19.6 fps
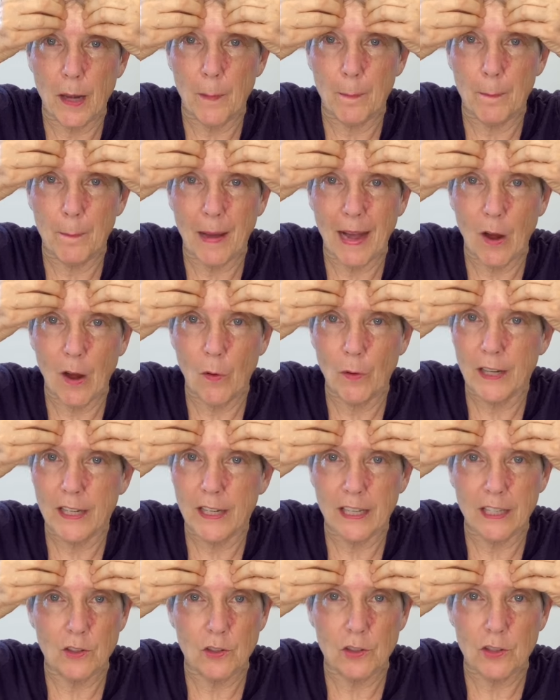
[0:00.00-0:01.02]
about an
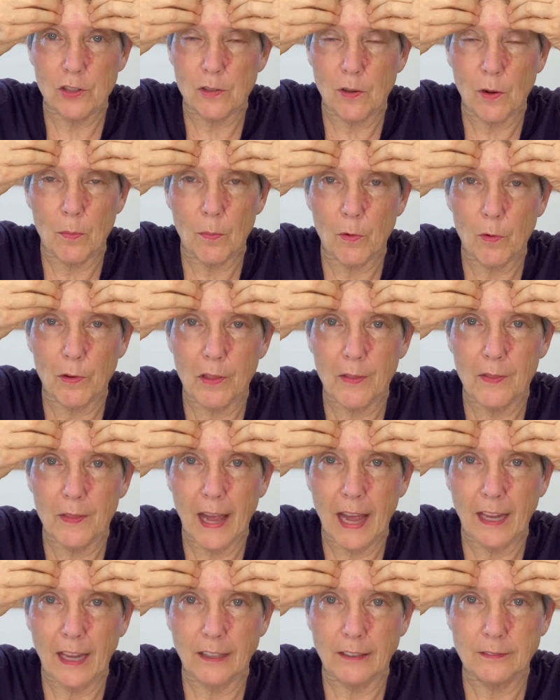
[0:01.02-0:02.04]
inch, no more than
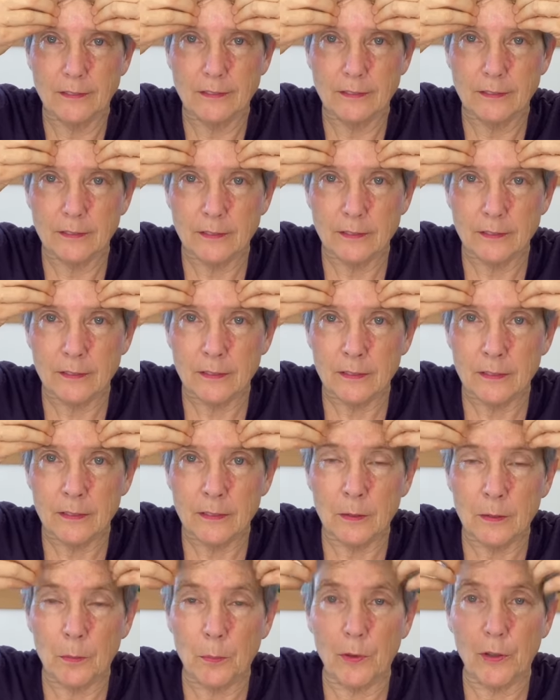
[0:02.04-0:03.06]
that.
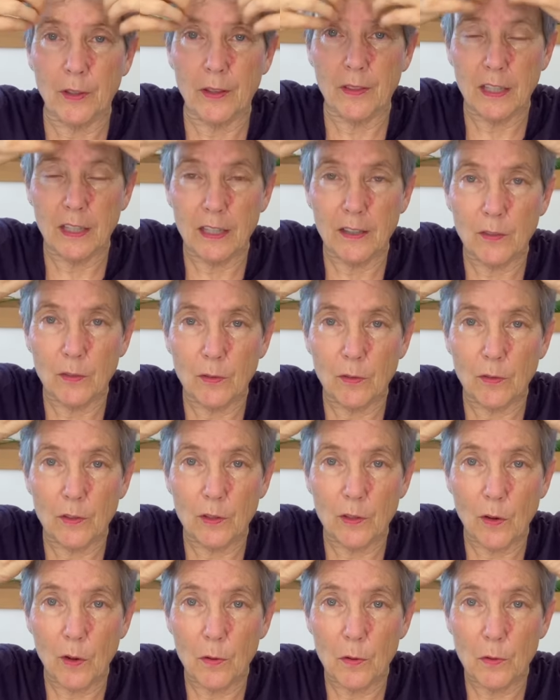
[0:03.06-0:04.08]
Breathing in through the
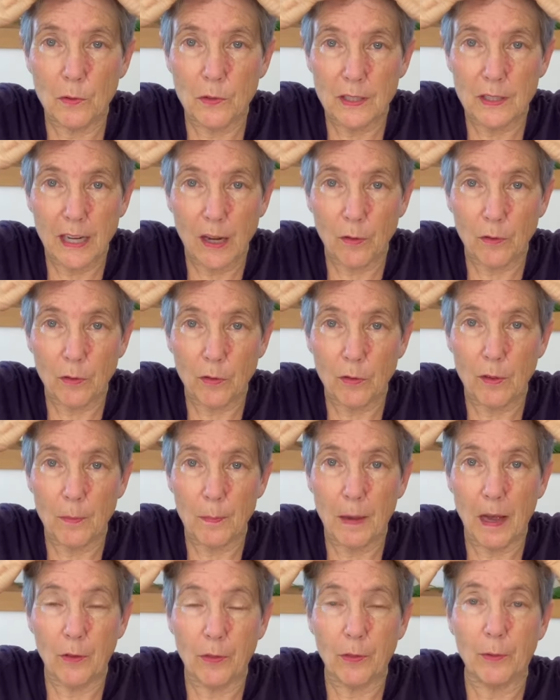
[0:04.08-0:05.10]
nose and out through the
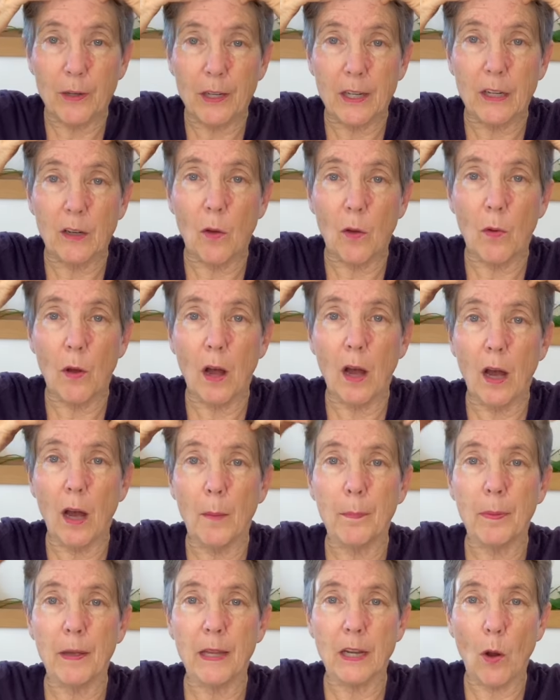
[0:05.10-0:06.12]
mouth. We're going to go
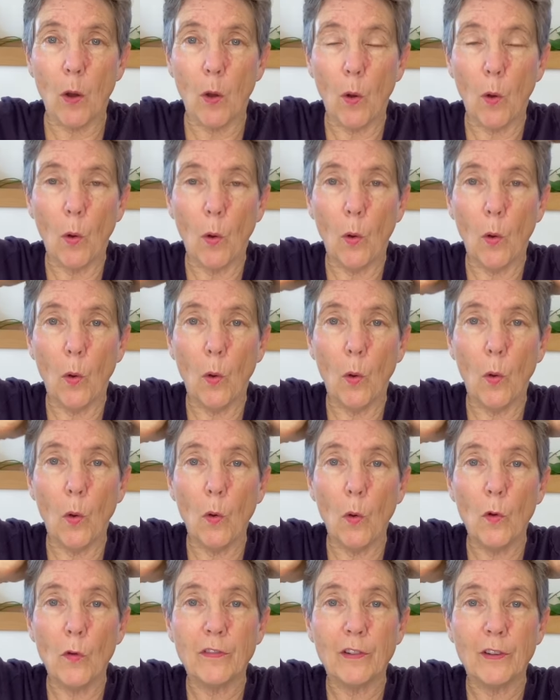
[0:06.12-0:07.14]
up and
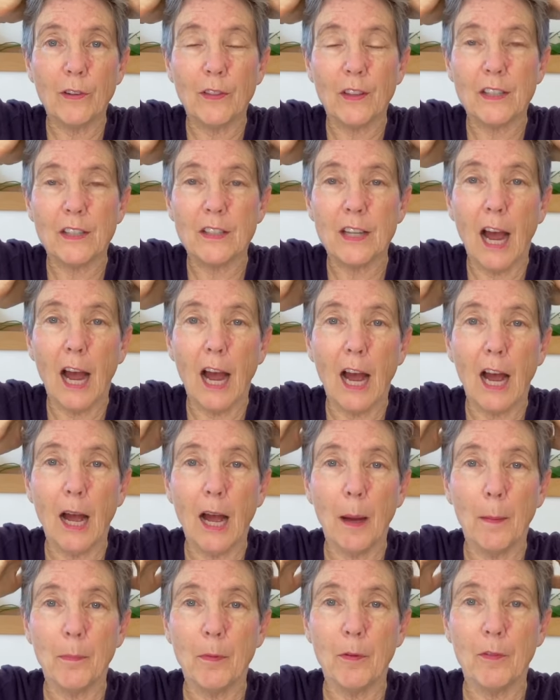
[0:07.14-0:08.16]
over the
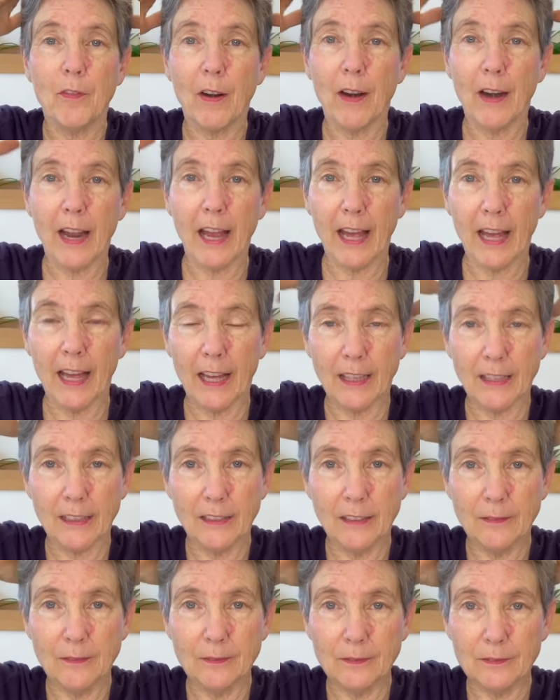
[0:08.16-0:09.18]
top of our head.